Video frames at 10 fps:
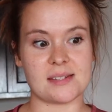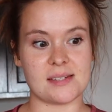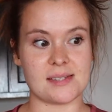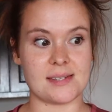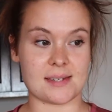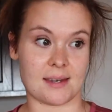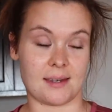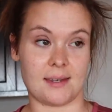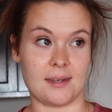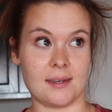is
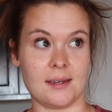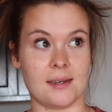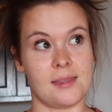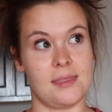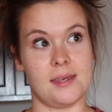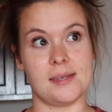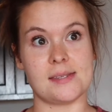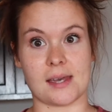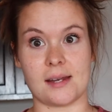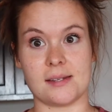done. The
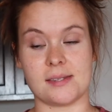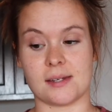side is